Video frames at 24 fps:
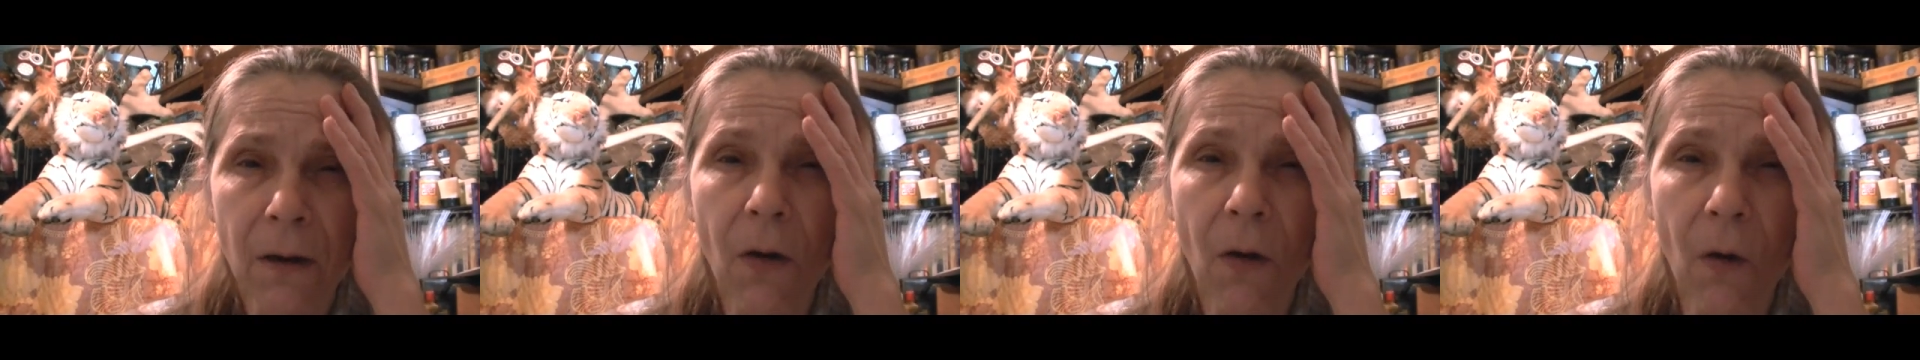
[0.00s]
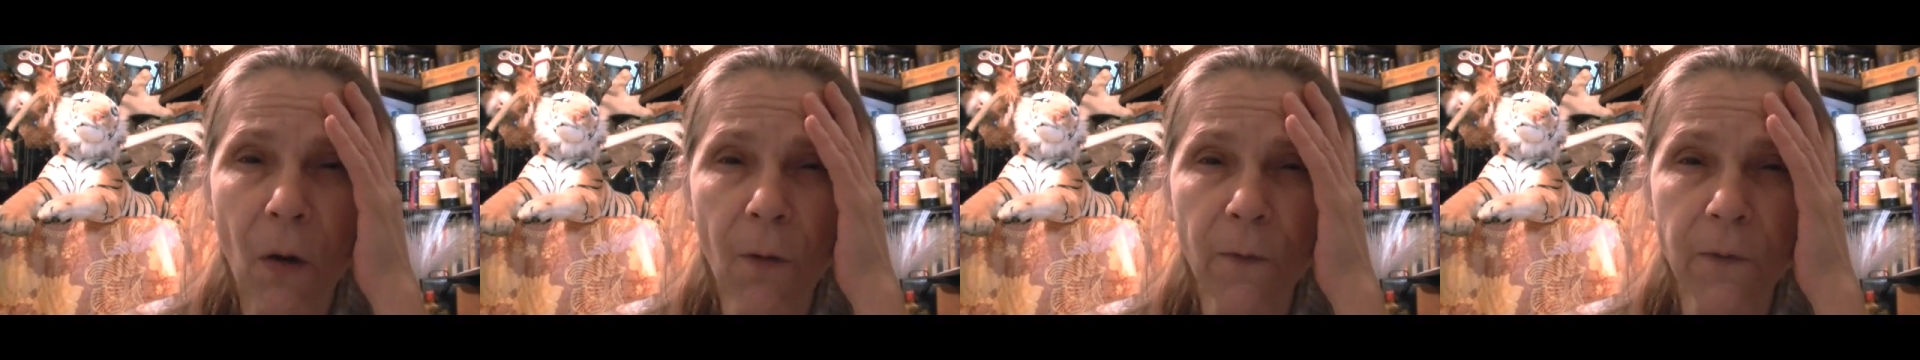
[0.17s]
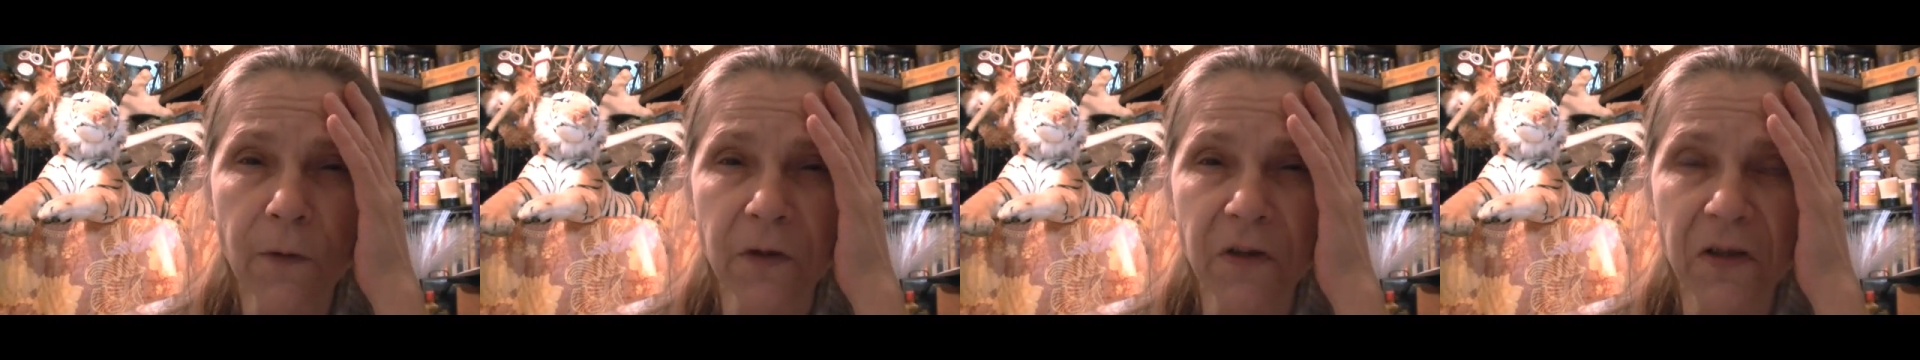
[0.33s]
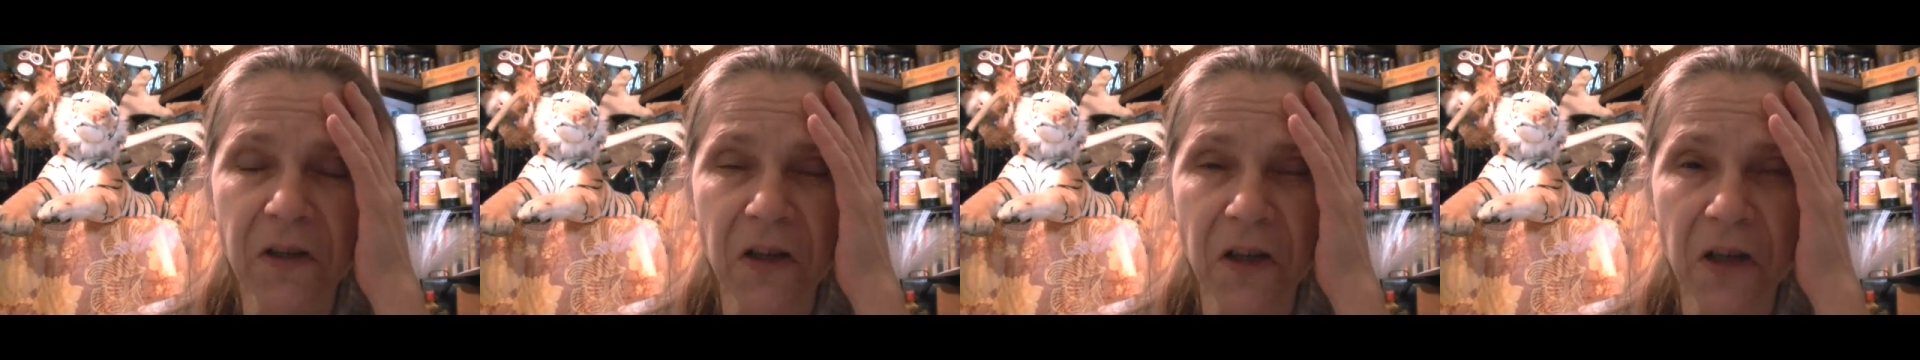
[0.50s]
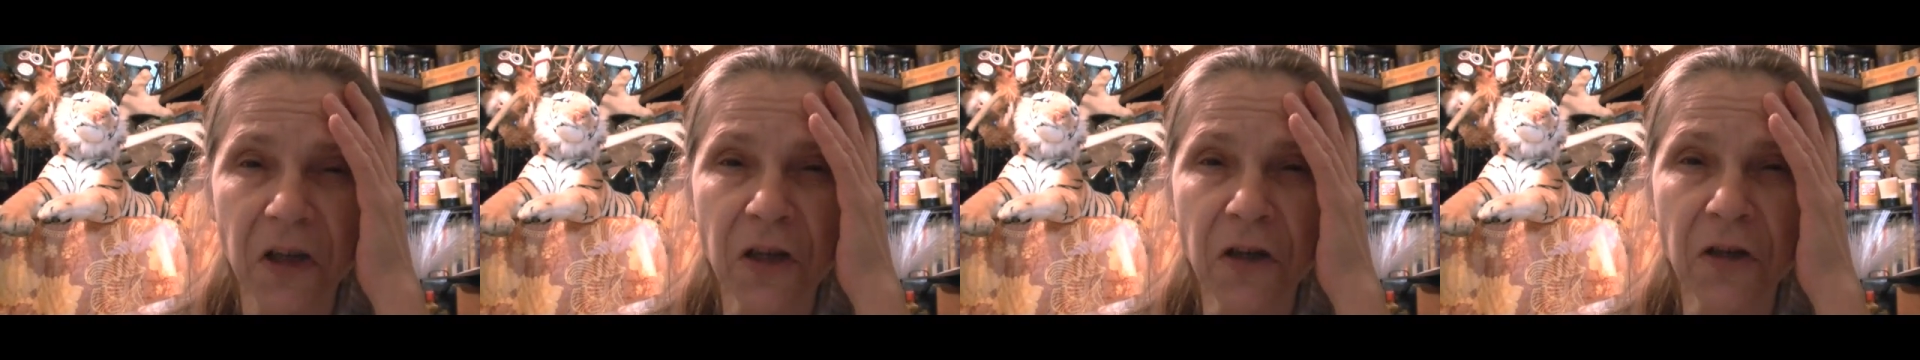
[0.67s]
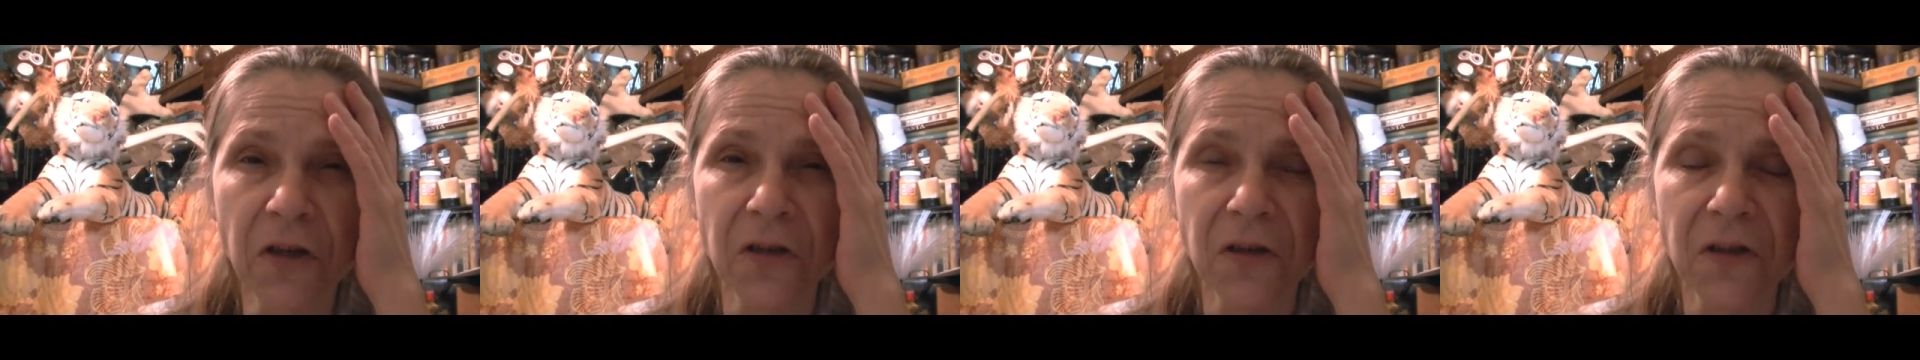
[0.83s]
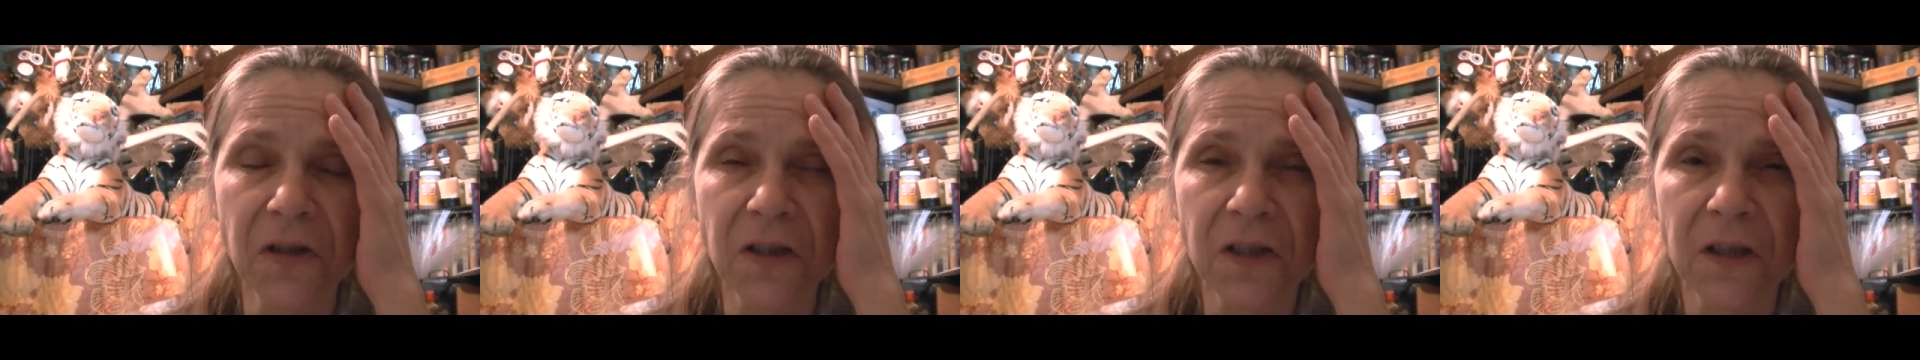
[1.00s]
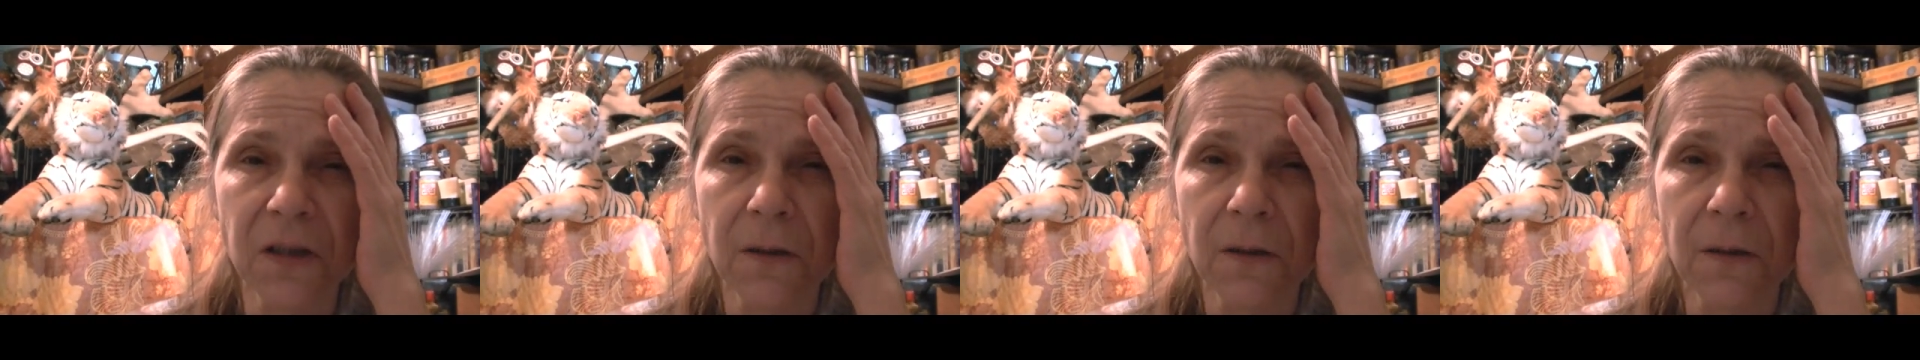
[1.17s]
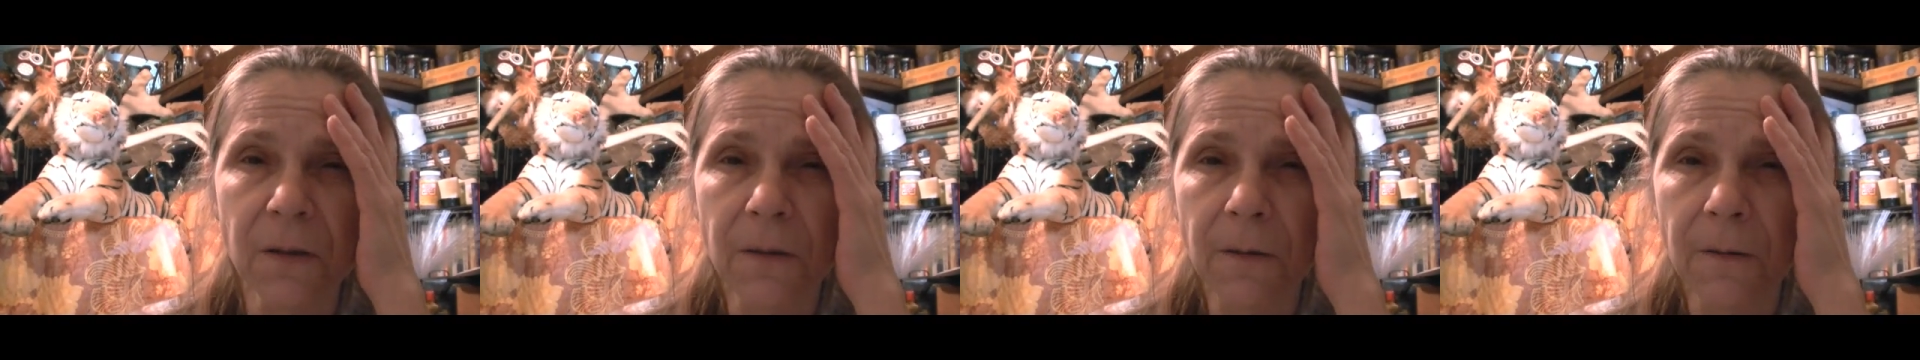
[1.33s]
over the years,